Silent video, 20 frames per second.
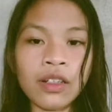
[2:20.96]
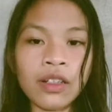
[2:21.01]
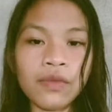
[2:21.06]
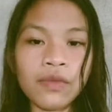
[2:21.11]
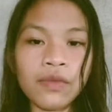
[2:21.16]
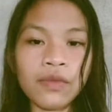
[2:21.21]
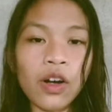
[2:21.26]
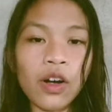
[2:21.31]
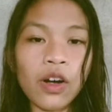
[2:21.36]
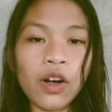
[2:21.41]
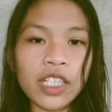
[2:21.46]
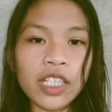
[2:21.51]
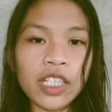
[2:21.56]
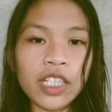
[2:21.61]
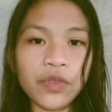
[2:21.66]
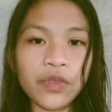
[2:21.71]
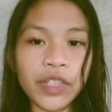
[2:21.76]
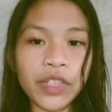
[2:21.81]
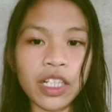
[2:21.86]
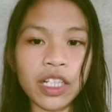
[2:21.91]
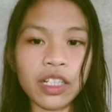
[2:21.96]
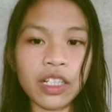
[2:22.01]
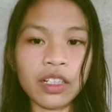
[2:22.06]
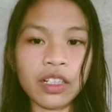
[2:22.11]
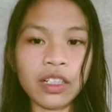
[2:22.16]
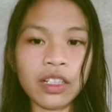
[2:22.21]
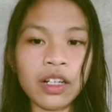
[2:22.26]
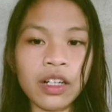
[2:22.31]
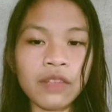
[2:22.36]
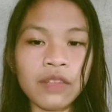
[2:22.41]
Focusing ring.
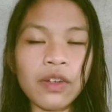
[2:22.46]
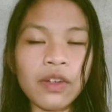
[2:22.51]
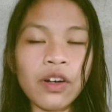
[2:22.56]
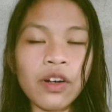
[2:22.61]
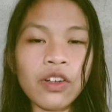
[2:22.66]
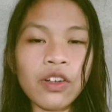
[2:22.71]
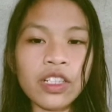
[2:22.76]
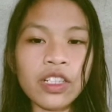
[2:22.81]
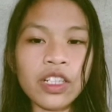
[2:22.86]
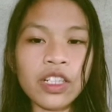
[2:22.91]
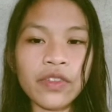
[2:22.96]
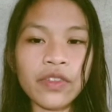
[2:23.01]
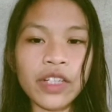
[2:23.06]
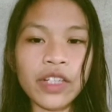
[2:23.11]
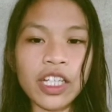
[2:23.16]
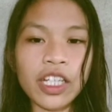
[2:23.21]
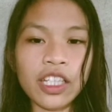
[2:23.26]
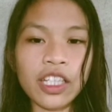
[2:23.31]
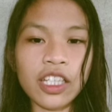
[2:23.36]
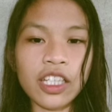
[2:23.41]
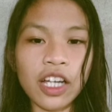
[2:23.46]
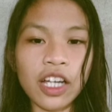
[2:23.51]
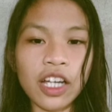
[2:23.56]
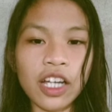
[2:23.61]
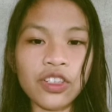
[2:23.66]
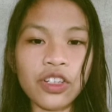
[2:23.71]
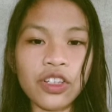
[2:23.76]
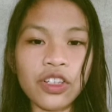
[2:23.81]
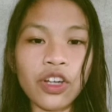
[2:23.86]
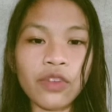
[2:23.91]
Focusing ring is a
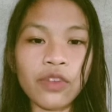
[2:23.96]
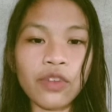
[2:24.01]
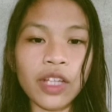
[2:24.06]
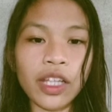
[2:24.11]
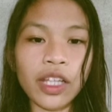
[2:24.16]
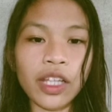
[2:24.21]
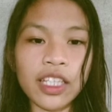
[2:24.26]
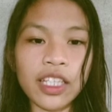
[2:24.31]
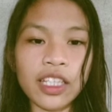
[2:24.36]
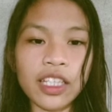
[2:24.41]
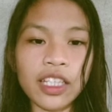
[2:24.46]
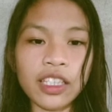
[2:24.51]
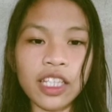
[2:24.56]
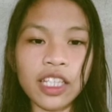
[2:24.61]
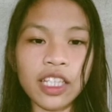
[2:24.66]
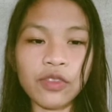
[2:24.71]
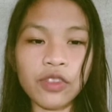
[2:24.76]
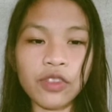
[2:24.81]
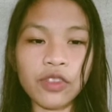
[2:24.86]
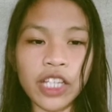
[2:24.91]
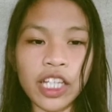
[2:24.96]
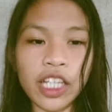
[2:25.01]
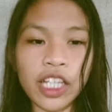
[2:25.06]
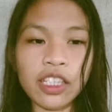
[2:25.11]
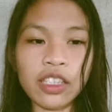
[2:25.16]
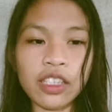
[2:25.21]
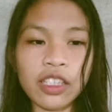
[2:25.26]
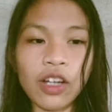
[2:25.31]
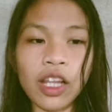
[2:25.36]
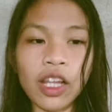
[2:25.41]
section of the lens that
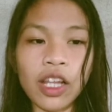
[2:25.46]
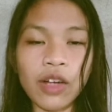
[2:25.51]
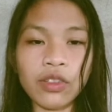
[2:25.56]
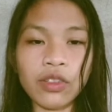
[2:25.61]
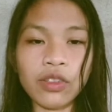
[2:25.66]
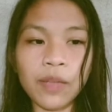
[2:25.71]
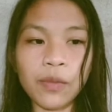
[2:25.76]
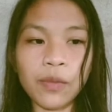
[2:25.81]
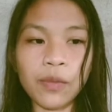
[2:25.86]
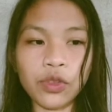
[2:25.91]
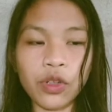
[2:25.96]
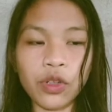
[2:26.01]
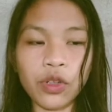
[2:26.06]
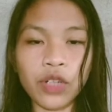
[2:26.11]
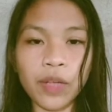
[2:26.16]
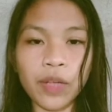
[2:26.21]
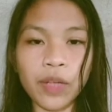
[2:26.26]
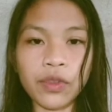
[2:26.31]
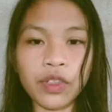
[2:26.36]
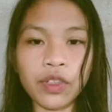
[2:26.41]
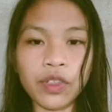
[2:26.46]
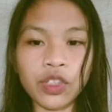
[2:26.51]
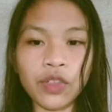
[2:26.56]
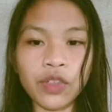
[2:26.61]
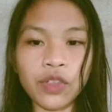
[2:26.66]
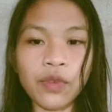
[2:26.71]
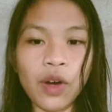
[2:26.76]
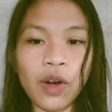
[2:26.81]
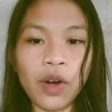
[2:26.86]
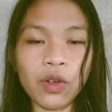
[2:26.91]
rotates to allow the photographer to
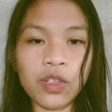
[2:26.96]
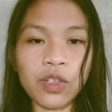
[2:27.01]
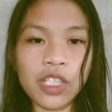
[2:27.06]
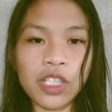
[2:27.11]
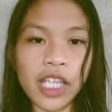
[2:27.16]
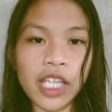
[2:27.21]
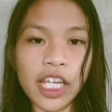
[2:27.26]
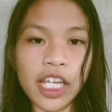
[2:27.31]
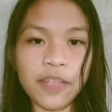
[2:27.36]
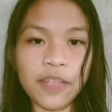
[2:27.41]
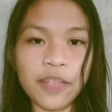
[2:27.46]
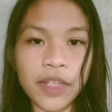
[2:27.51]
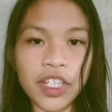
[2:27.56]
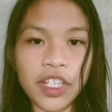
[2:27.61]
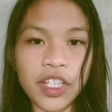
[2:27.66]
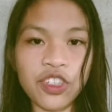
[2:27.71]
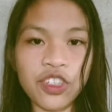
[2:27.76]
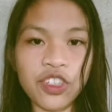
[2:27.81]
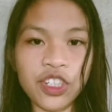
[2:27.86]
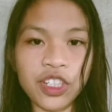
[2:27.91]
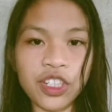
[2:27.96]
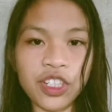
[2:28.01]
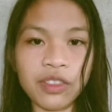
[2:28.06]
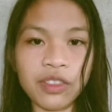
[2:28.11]
focus the image.